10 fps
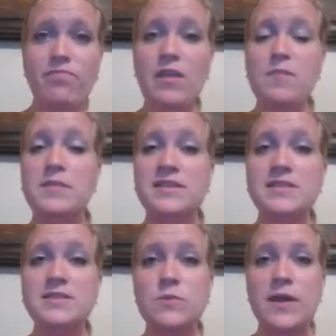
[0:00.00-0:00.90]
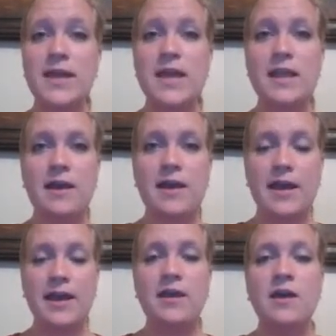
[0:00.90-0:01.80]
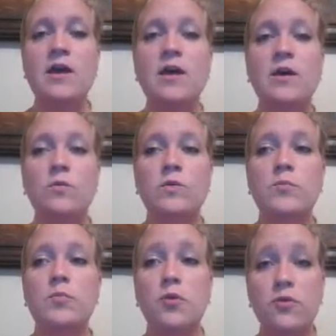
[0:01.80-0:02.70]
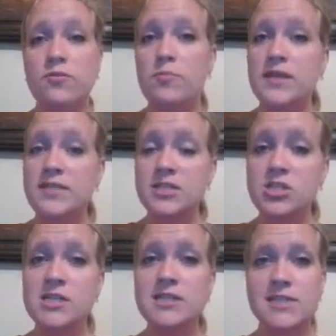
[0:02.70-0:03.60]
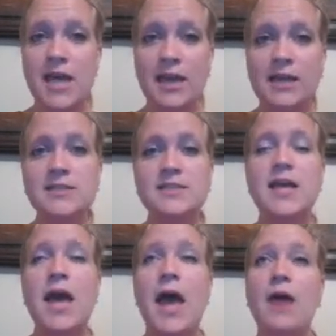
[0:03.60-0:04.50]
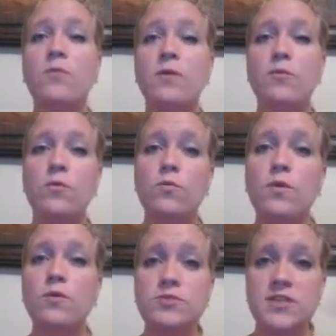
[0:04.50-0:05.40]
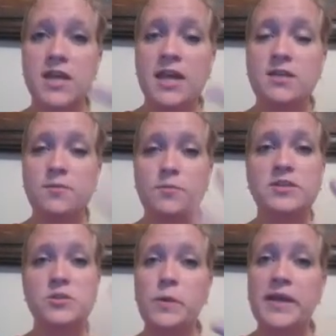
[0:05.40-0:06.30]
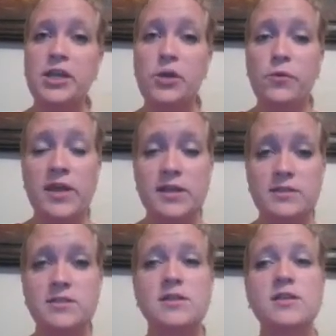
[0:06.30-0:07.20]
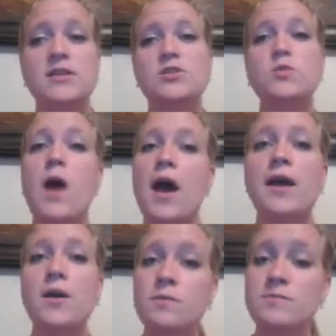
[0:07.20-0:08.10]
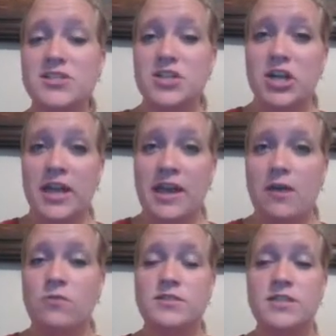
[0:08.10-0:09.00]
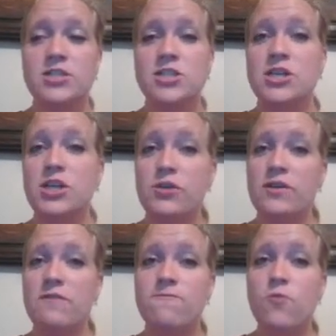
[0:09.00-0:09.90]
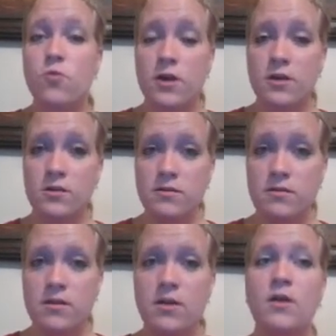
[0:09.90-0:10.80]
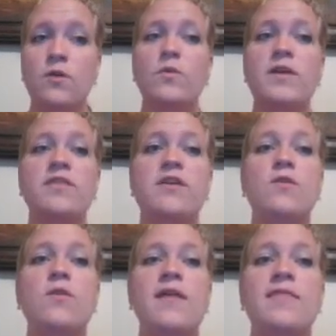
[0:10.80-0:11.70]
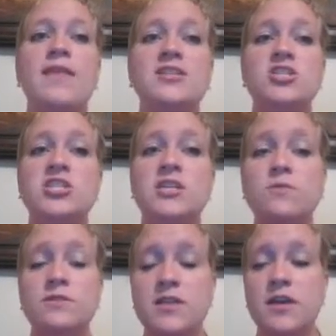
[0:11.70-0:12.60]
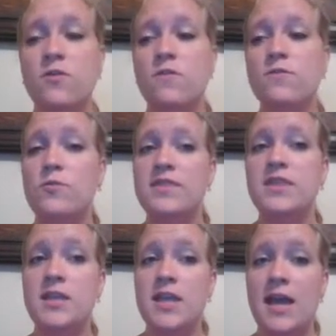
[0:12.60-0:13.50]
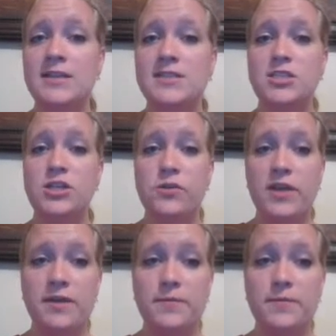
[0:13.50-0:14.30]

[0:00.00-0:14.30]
Mrs. Waite and I will both be teaching science, and we will rotate between units. So I am starting out teaching Unit 4 with you, and then she will take over with the next unit.